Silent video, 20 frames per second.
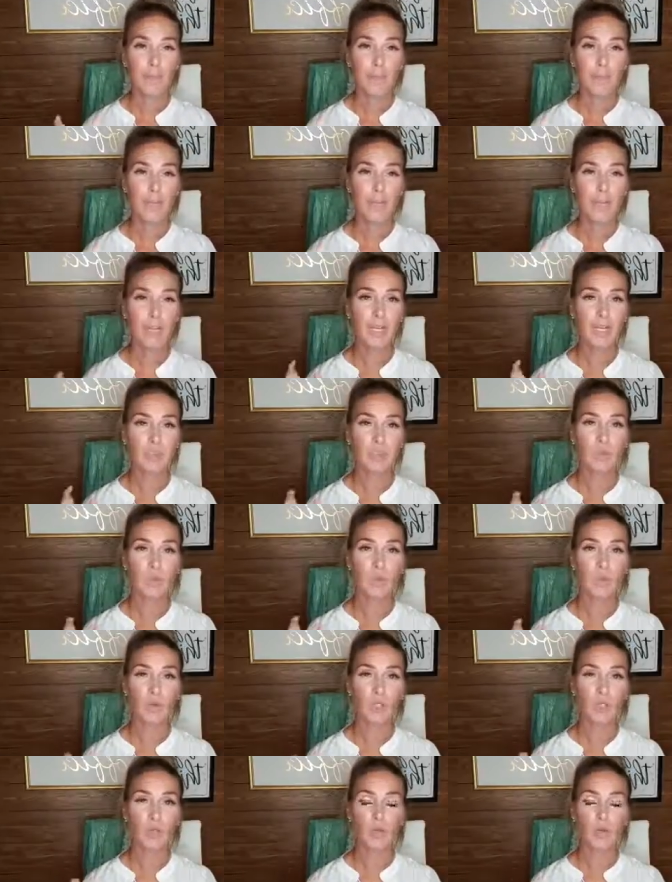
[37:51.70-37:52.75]
biggest,
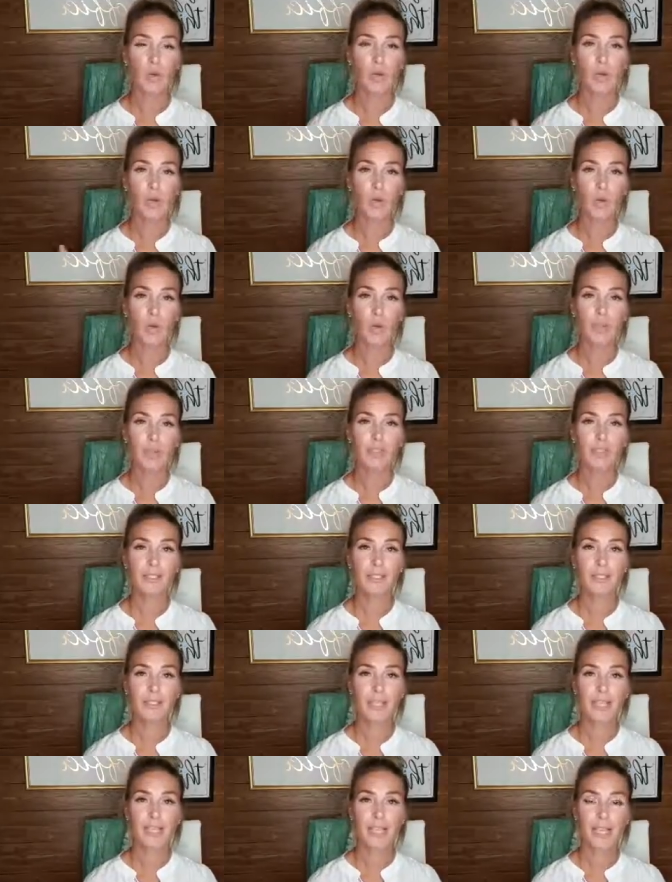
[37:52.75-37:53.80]
most important points
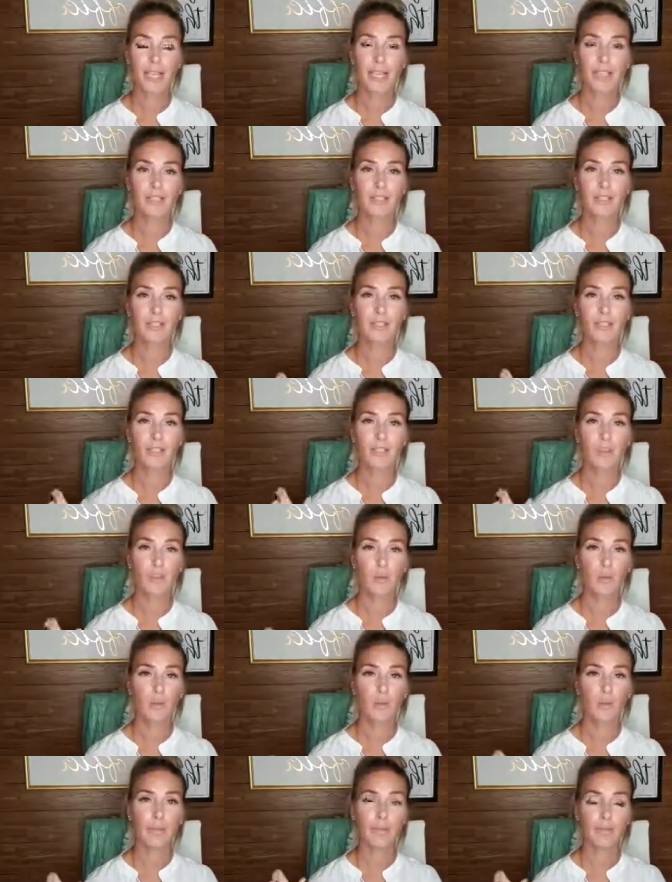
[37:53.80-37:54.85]
to get
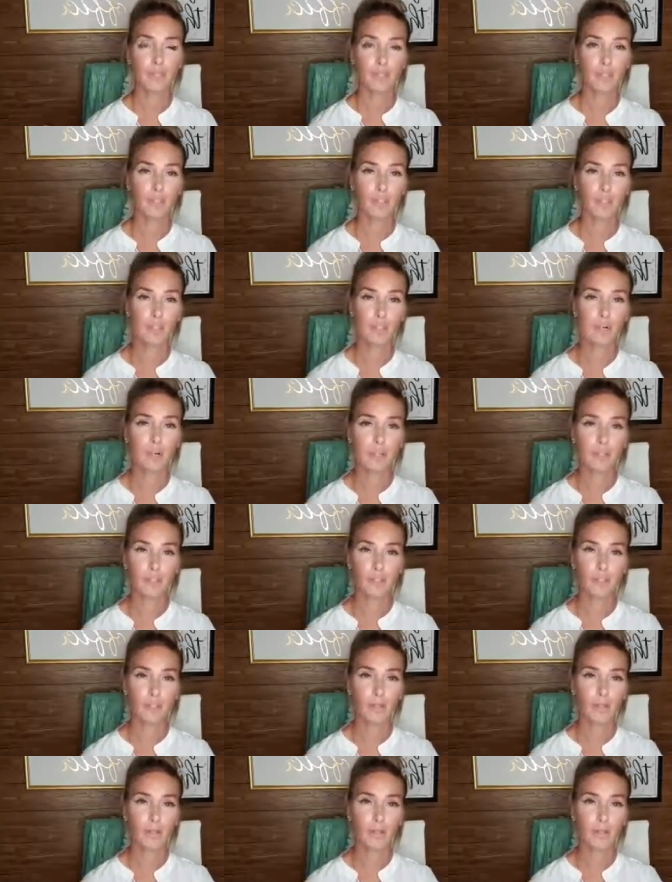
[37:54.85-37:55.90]
your message across,
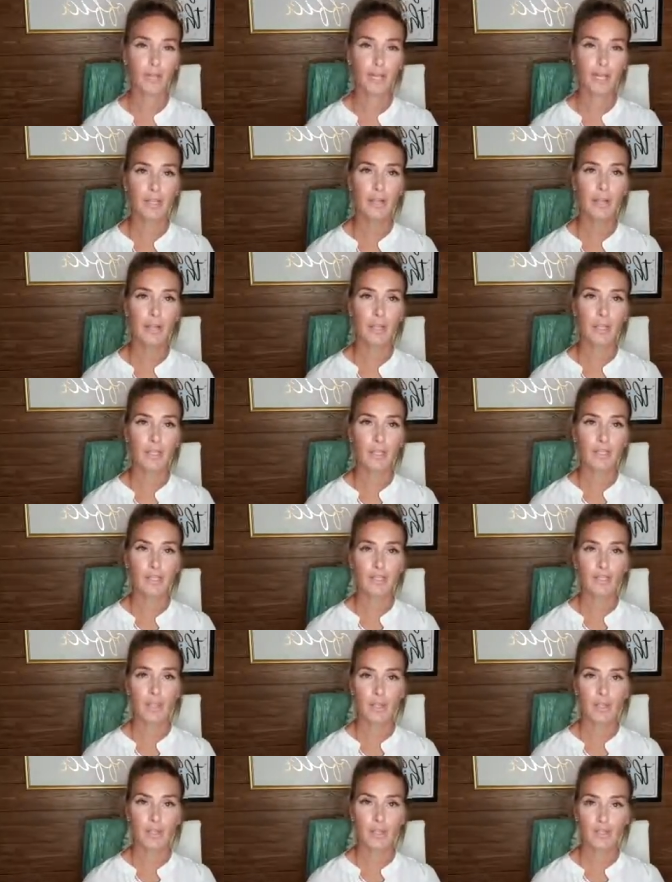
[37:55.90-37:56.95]
okay?
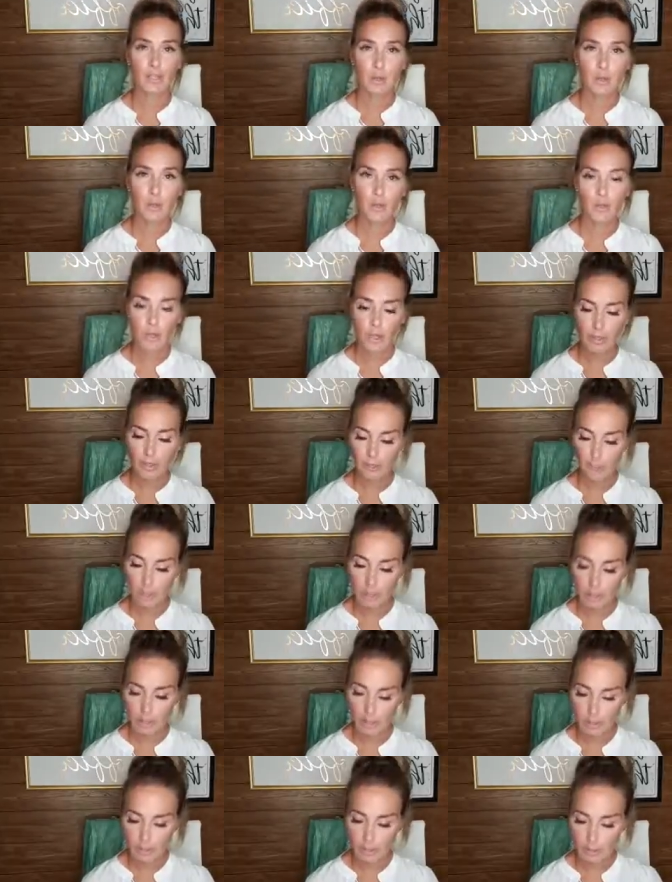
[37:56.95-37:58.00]
So that's what I want you to
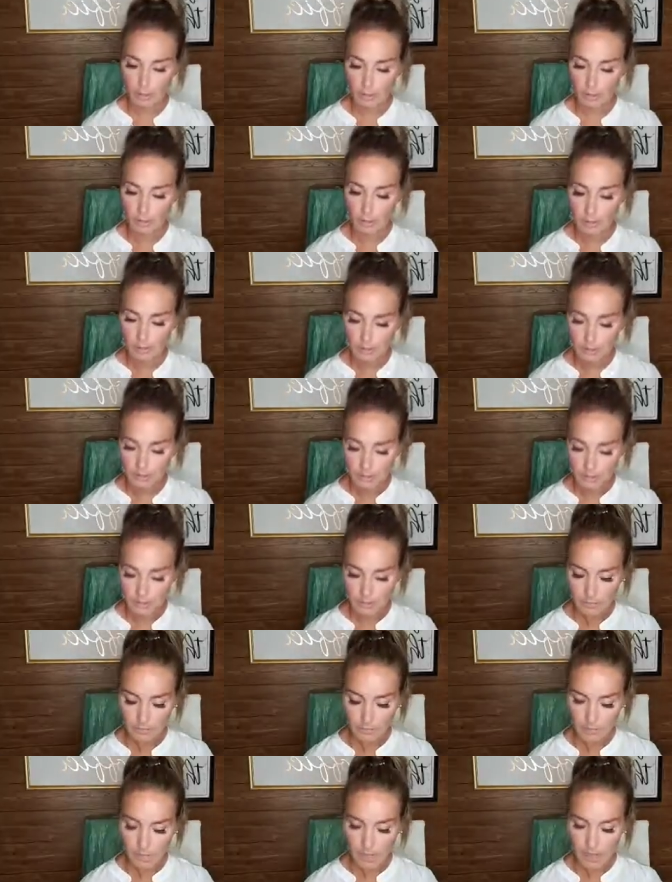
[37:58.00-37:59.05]
think to do.
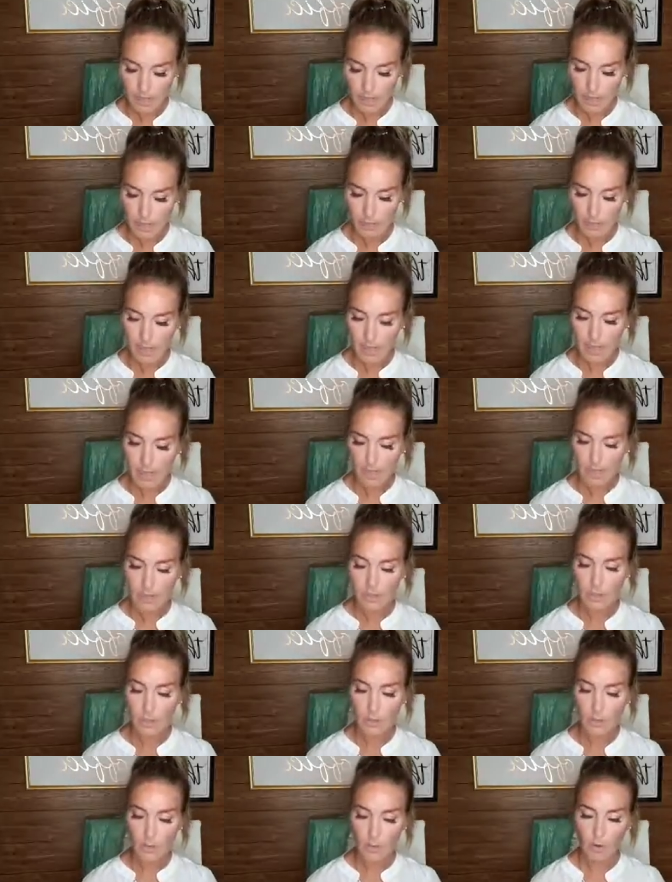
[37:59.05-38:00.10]

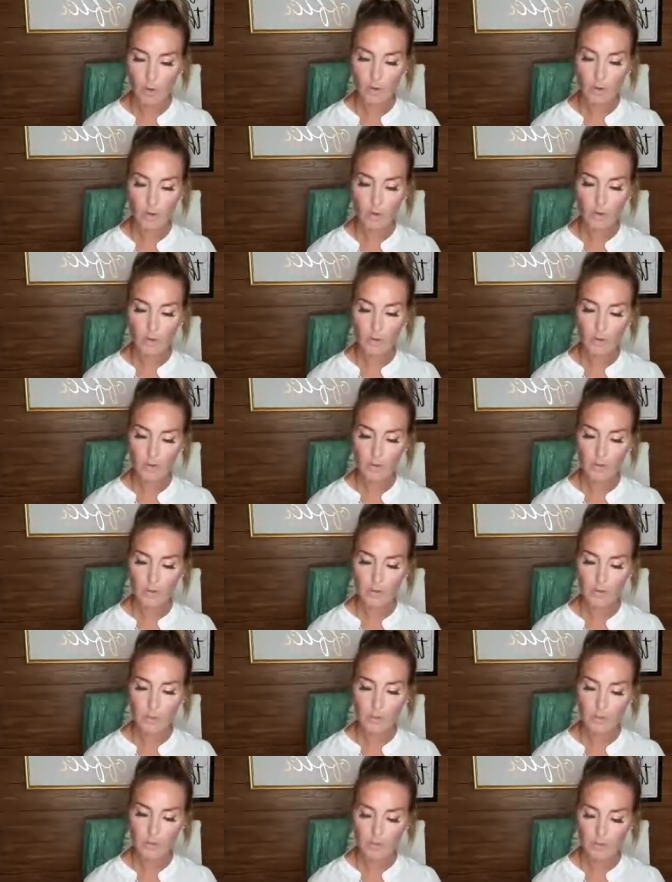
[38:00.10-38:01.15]
Tomorrow we're going to
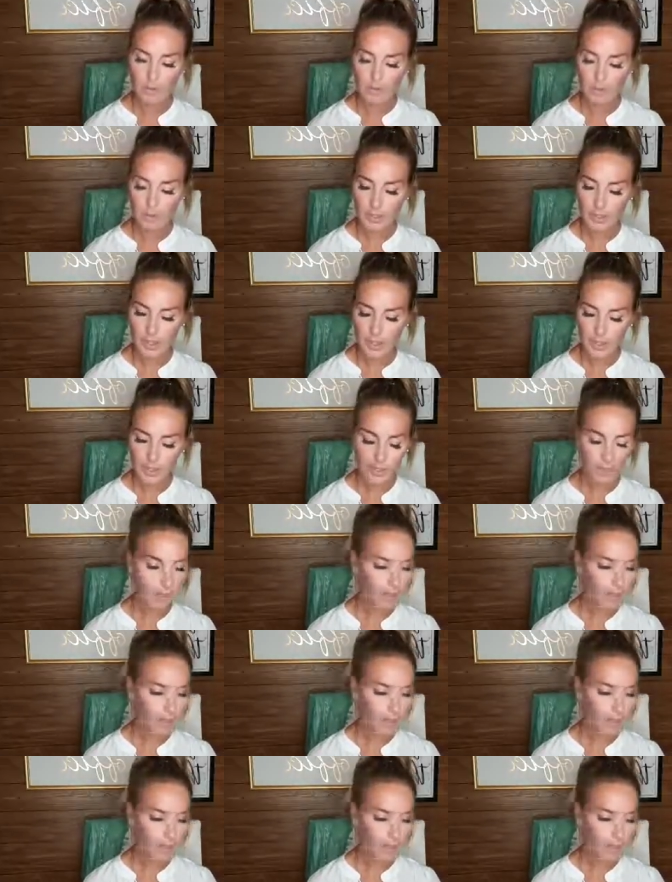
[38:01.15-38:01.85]
be covering,